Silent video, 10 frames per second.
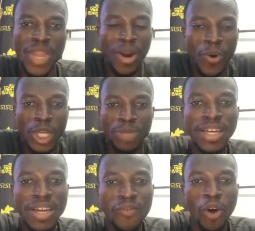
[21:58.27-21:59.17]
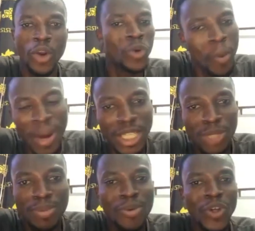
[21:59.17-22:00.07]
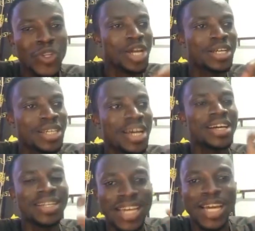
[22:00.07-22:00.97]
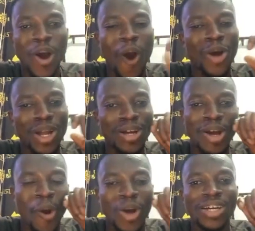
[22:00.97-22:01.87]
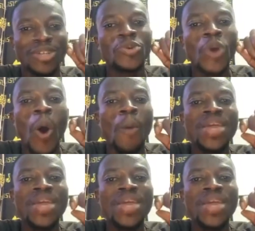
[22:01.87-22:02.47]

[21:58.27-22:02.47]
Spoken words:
And who is speaking for them? Nobody is speaking because they are no,